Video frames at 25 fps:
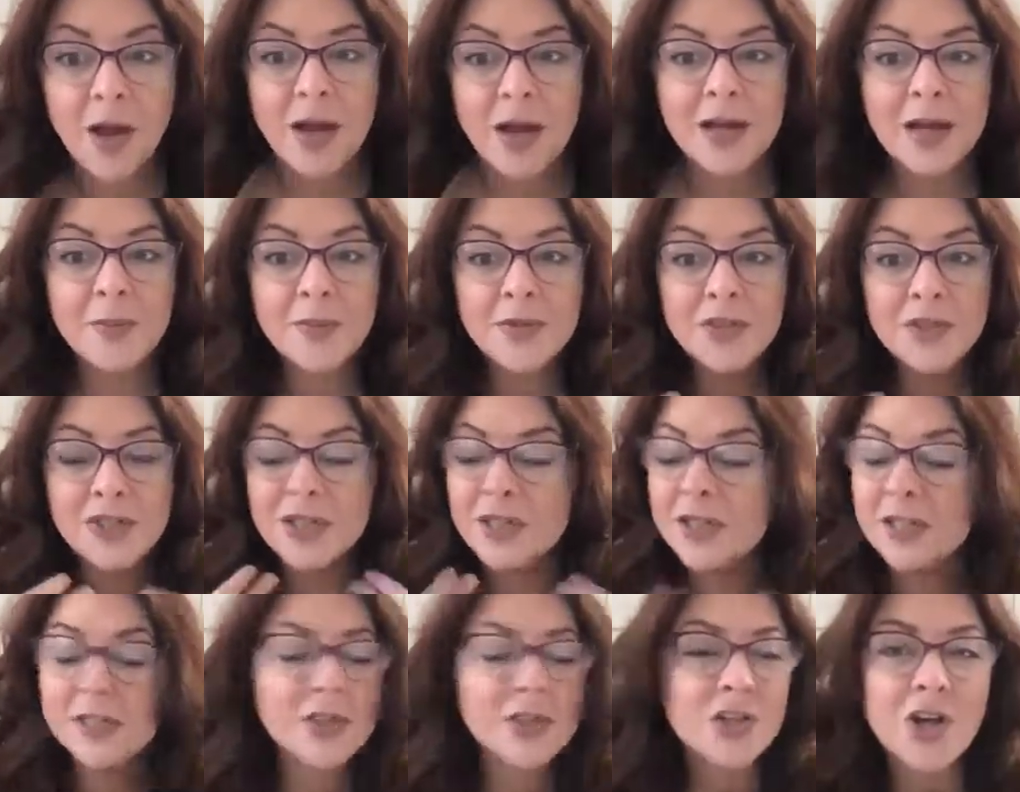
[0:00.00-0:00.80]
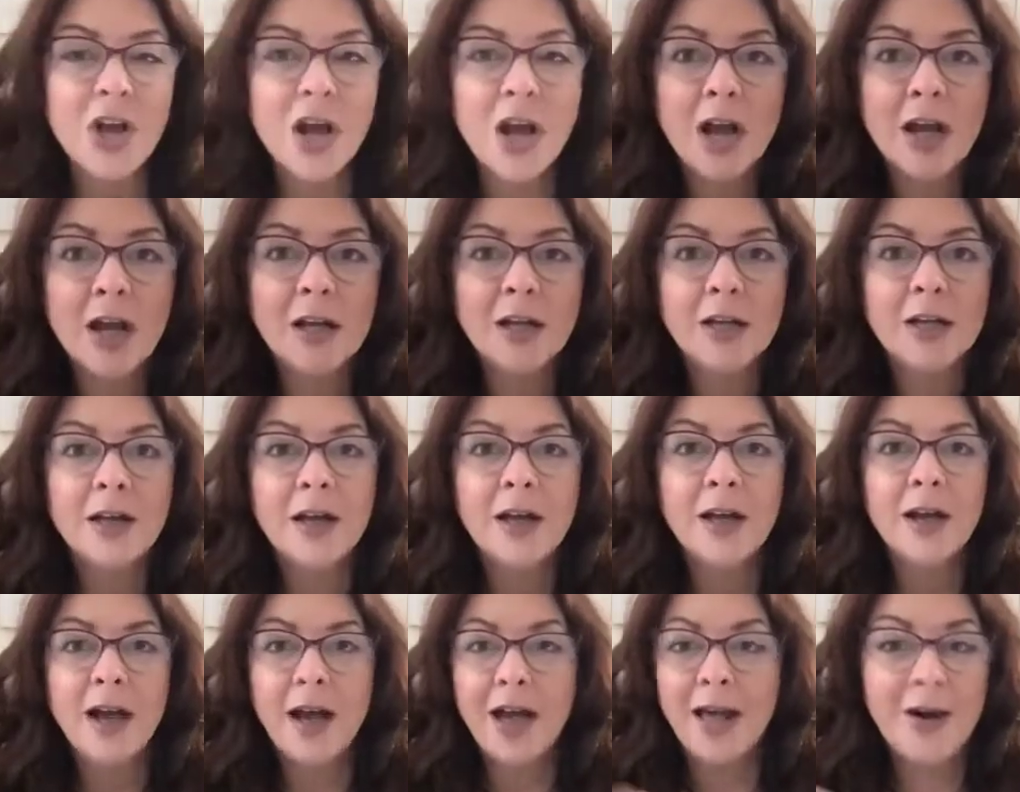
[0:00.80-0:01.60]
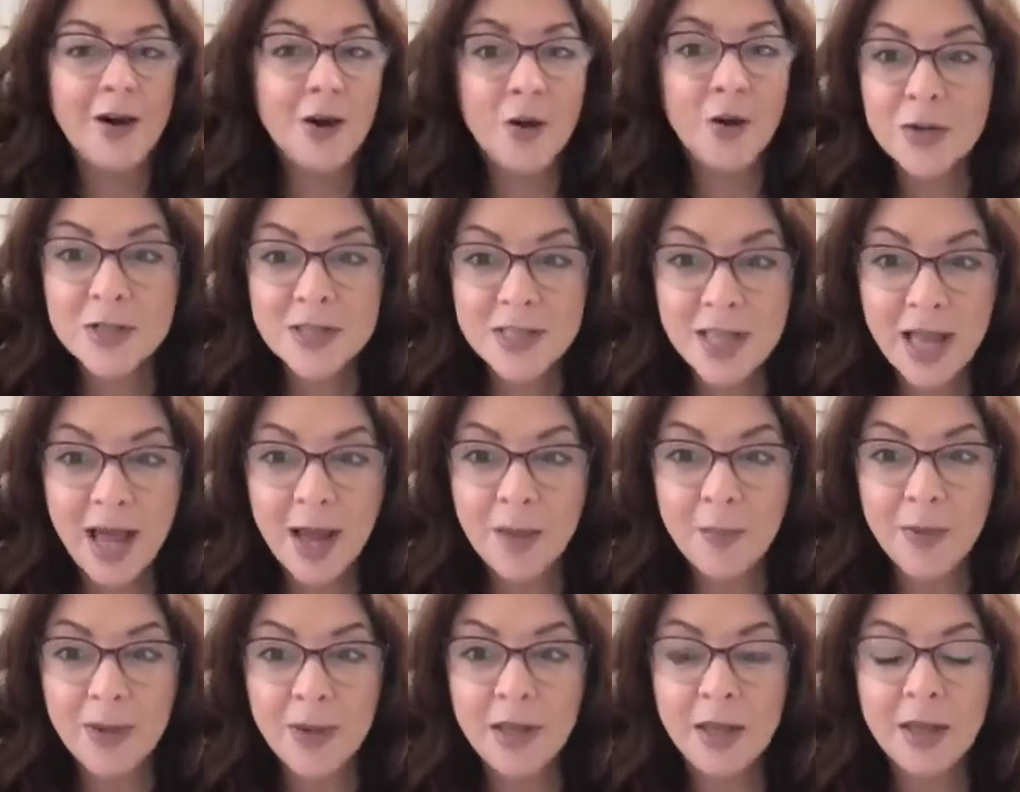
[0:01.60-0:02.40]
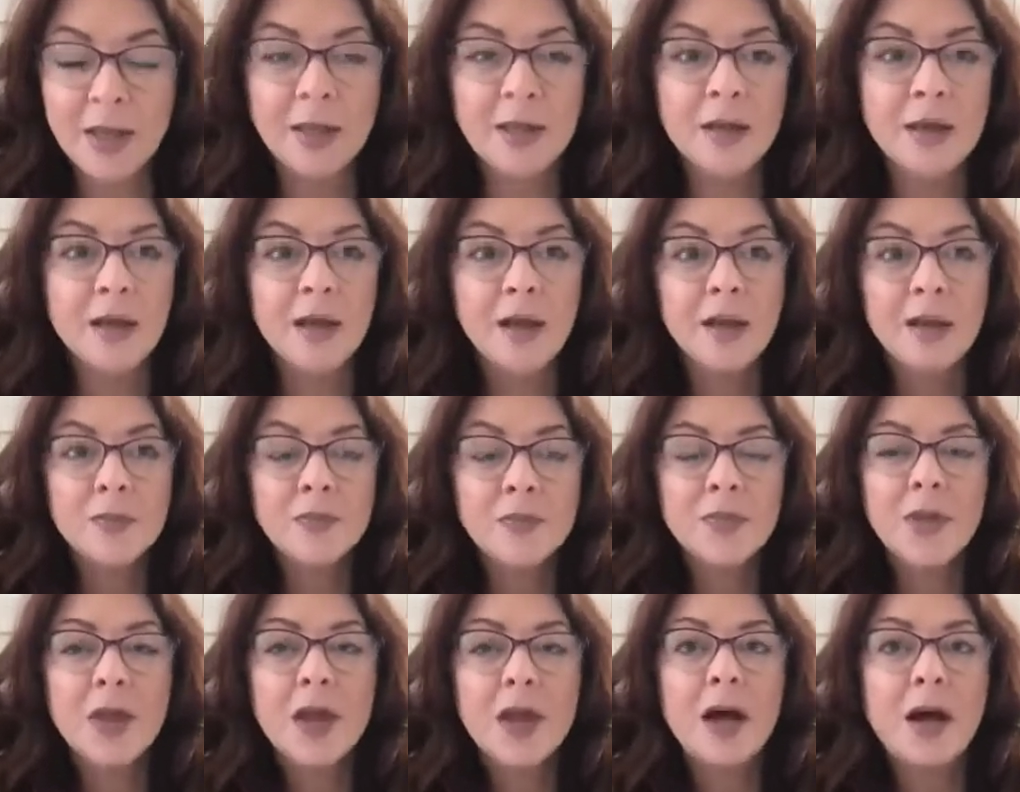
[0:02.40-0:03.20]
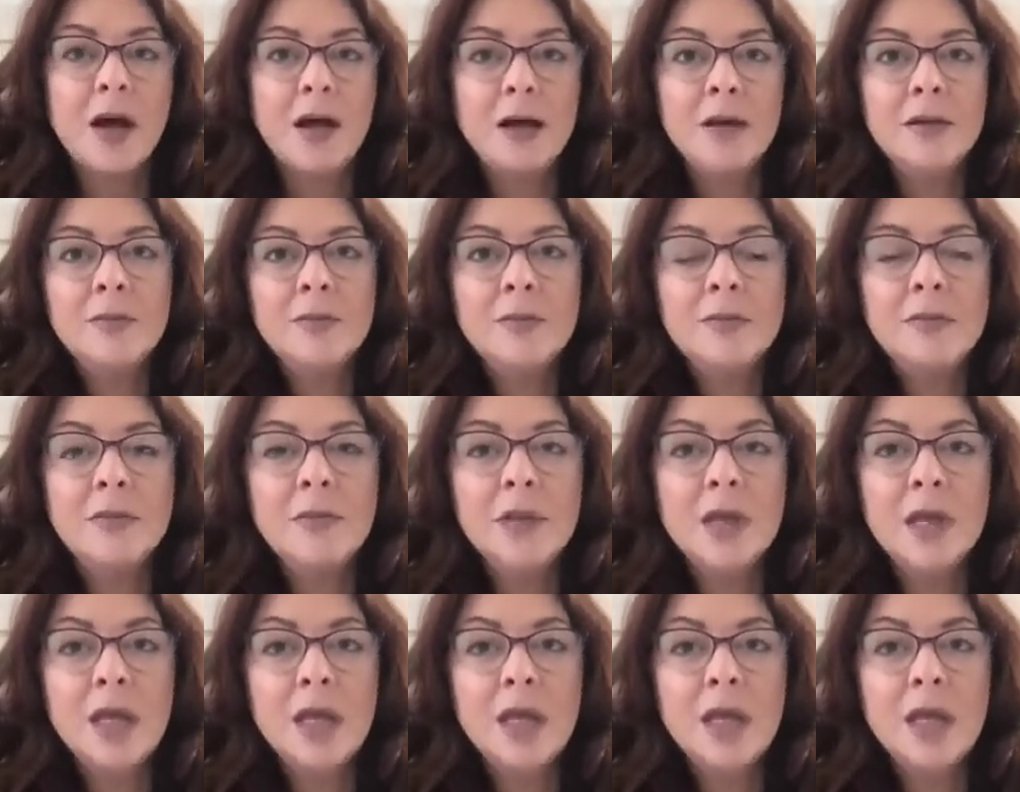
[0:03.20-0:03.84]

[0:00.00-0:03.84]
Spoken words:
I'm still in shock. I don't know what's happening. Um,